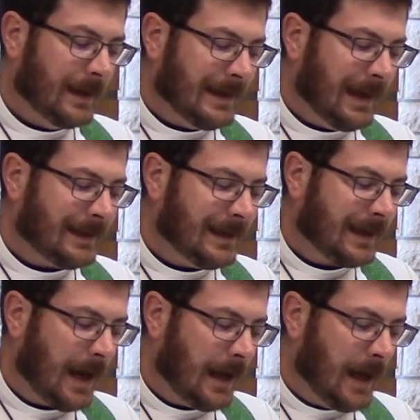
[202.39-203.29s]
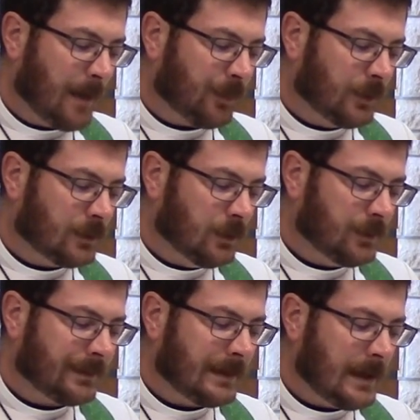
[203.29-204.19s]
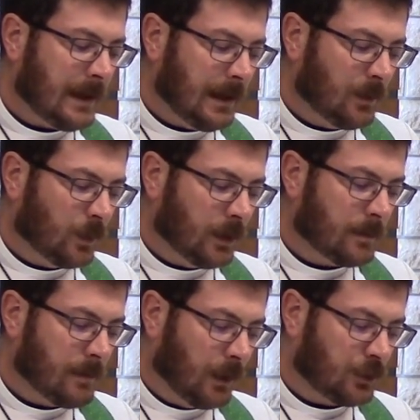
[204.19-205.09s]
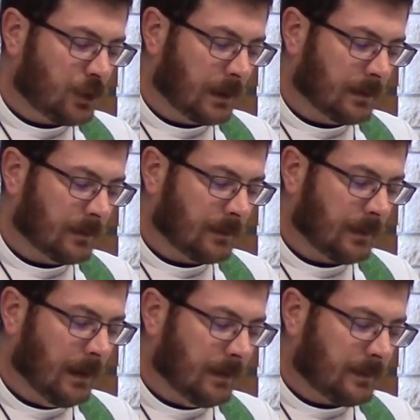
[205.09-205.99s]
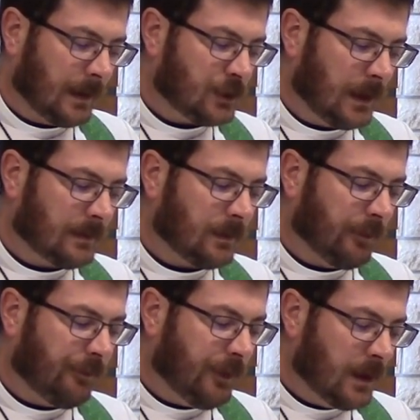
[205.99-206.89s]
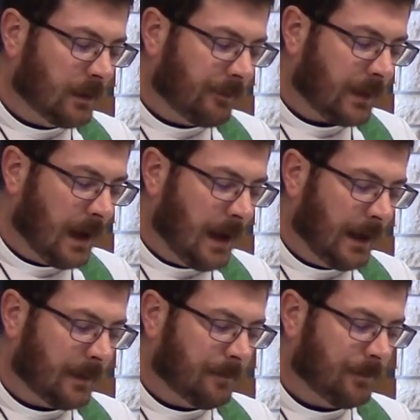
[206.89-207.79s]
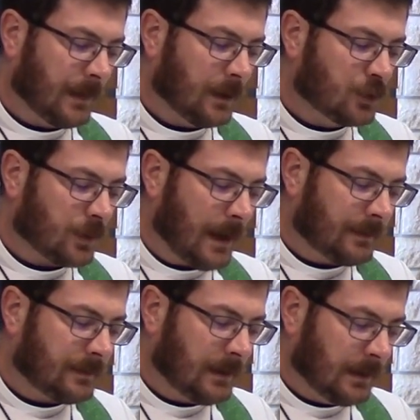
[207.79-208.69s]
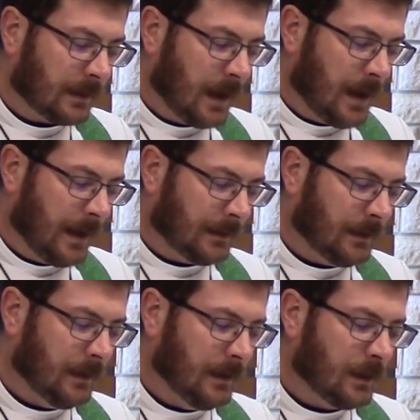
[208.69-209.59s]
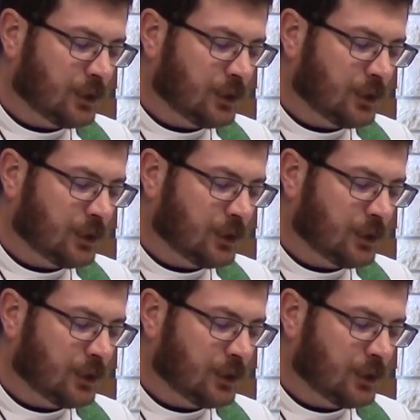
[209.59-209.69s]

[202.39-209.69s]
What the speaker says: yet it cannot produce the inward motions, such as the fear of God, trust in God,